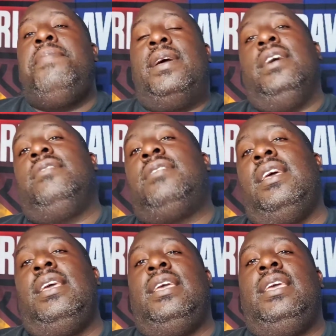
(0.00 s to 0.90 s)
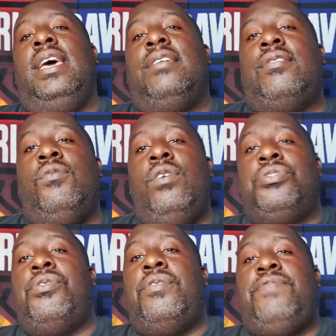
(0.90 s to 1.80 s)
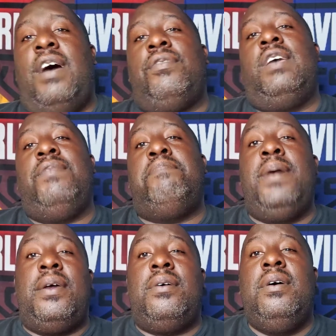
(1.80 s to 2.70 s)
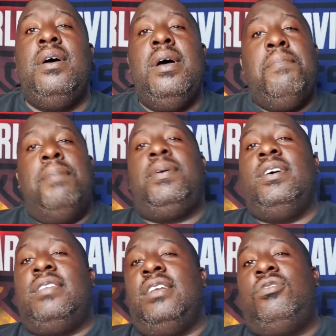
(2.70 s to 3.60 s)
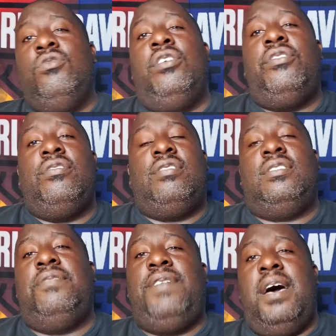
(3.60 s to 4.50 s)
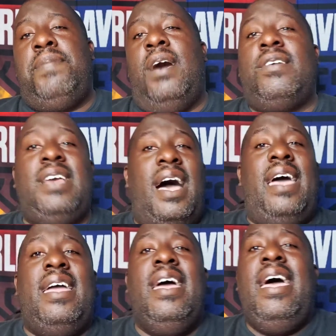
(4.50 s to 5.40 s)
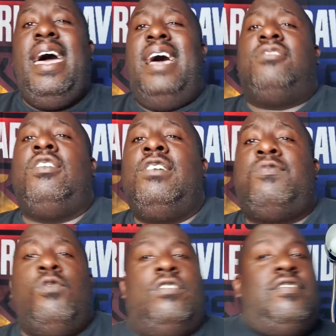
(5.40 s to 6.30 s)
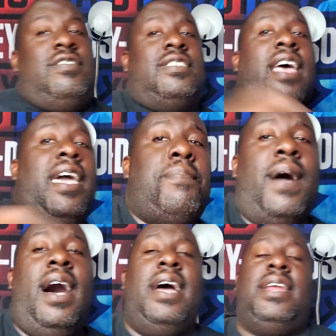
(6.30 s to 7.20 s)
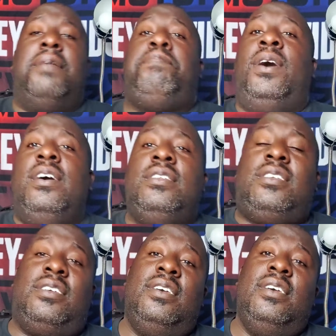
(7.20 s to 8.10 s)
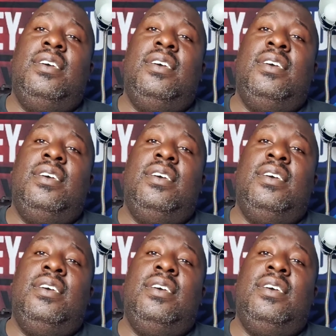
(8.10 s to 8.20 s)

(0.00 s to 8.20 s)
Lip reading: Because, yes, the 135er could be better, but because that 265-pound guy has so much more stank behind that punch,